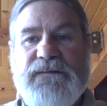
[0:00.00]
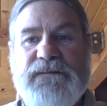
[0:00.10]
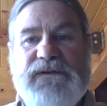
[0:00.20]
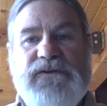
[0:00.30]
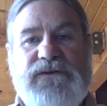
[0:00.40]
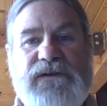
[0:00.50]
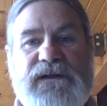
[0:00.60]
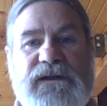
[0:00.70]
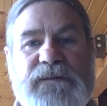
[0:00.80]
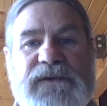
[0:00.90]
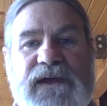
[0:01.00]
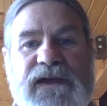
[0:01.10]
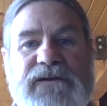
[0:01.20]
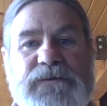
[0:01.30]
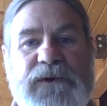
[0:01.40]
potentially the
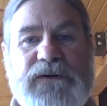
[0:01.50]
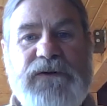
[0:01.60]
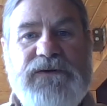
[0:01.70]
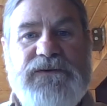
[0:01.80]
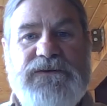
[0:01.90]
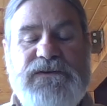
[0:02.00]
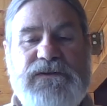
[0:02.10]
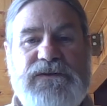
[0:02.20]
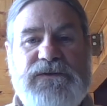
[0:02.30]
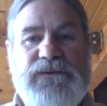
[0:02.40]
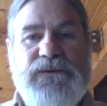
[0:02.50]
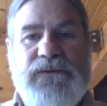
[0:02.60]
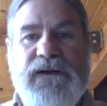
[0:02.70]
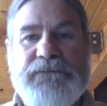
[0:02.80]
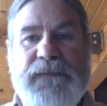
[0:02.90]
EPA as partners to
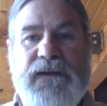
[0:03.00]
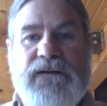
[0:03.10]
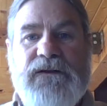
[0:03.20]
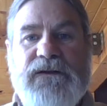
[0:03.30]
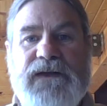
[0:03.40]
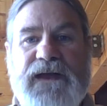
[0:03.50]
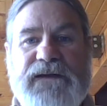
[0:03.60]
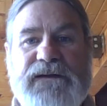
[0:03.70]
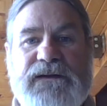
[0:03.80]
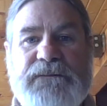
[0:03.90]
look at